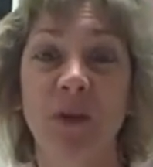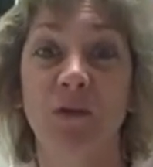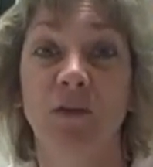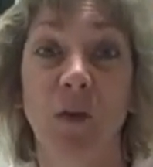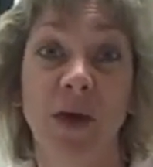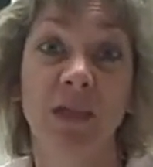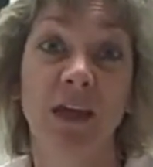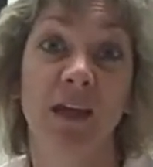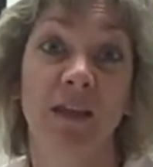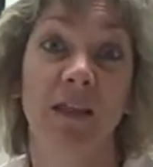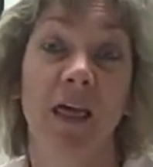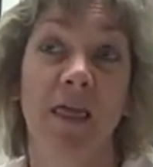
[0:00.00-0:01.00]
So I think
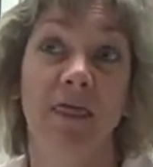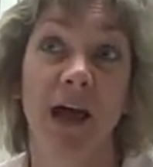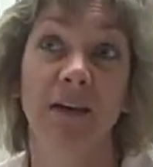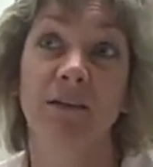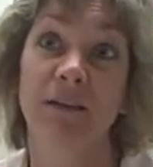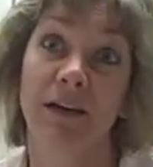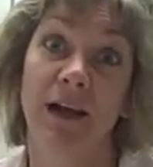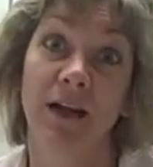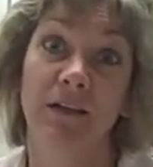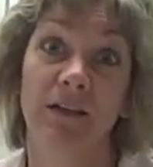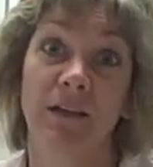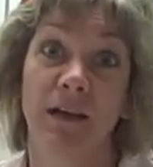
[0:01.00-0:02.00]
that's the
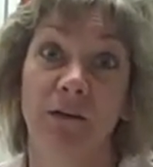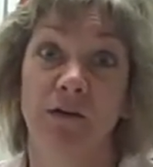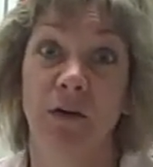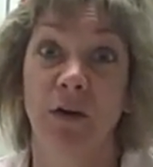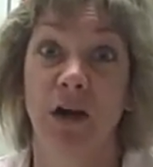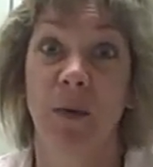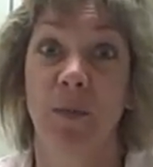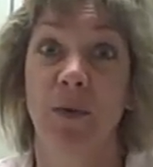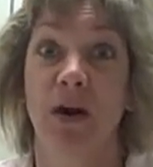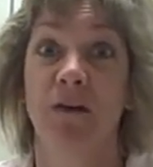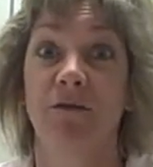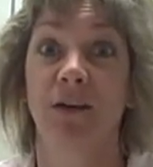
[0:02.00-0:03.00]
nice thing for a
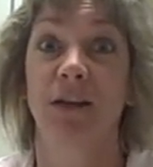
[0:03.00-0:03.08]
nonprofit.